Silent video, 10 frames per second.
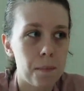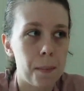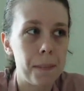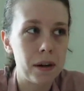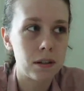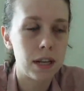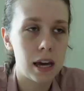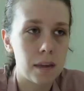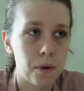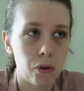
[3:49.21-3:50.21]
But me and
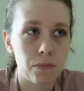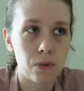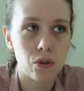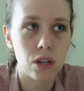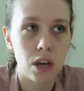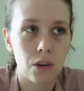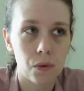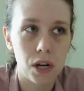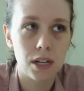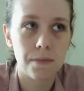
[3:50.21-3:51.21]
Leah both mutually
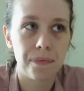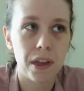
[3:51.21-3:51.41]
agreed